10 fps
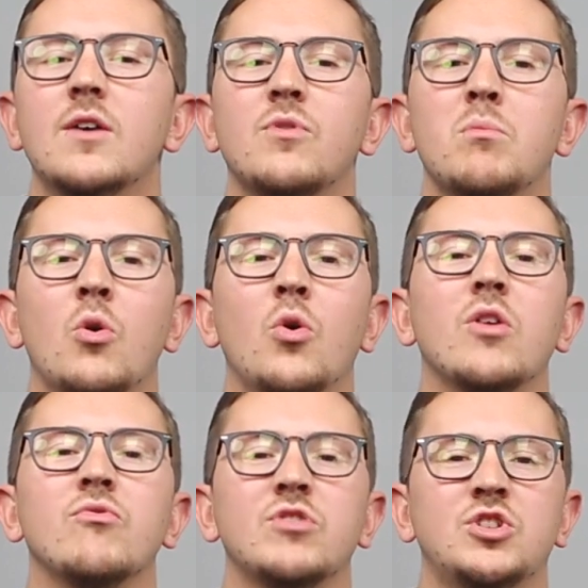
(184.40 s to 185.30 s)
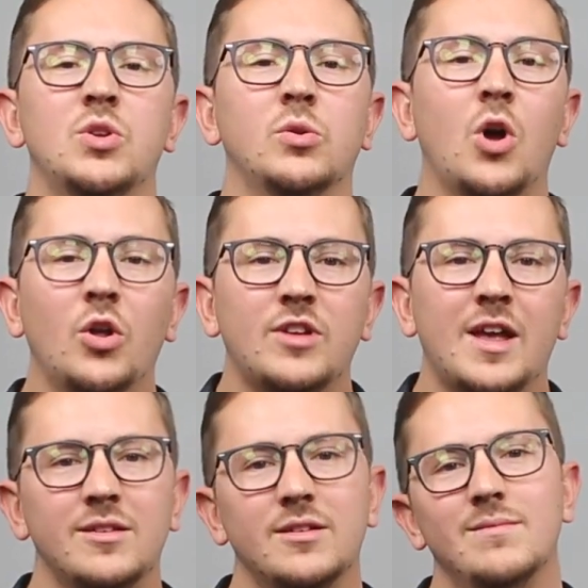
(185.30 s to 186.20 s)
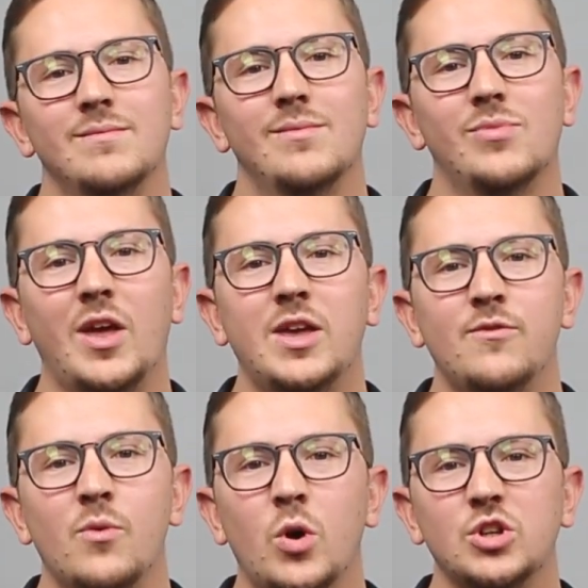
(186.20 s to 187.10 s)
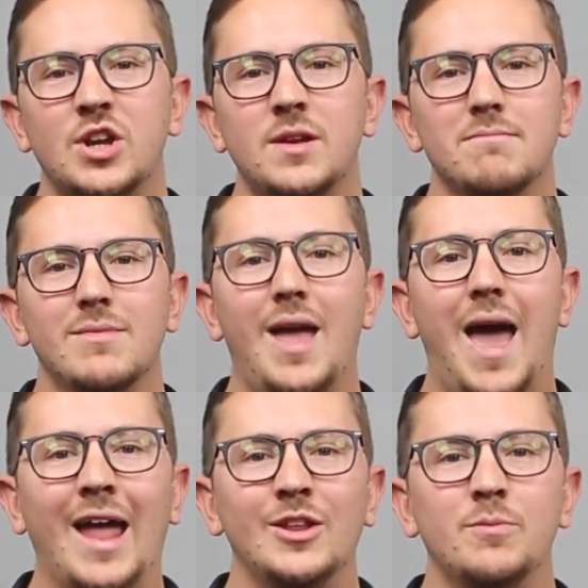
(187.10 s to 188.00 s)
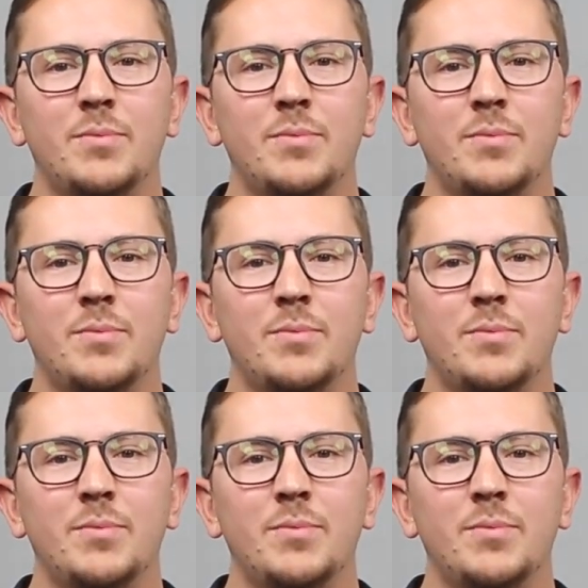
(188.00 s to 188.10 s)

for more original content. Thank you for watching and